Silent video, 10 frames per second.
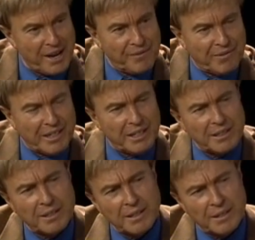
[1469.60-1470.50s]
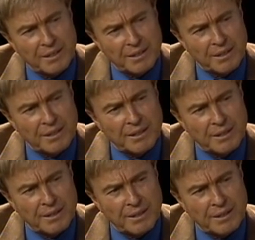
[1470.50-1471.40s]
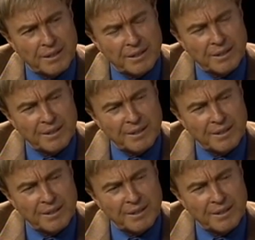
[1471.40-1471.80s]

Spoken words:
Absolutely. There you go. That's exactly it.